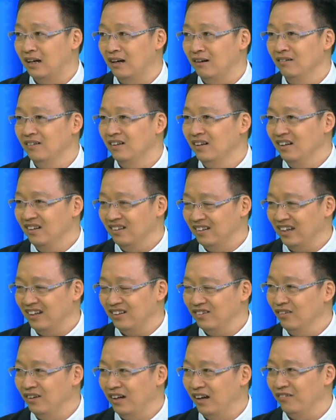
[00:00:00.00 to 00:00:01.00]
Now
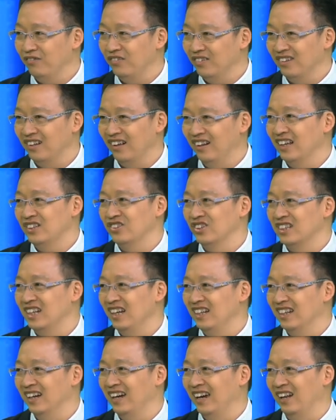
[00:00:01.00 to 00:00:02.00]
they don't have the
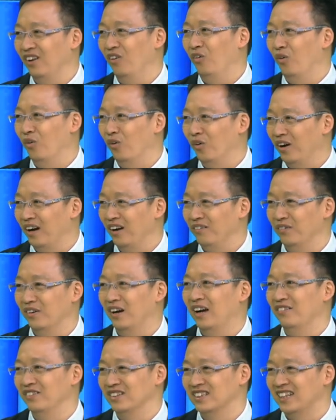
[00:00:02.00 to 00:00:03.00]
legislator at all,
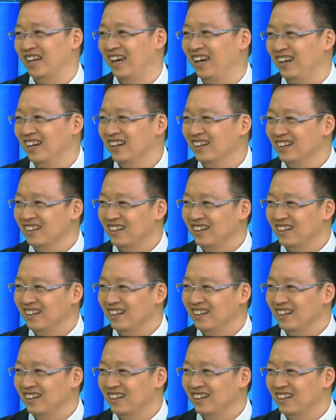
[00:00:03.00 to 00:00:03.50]
I would say.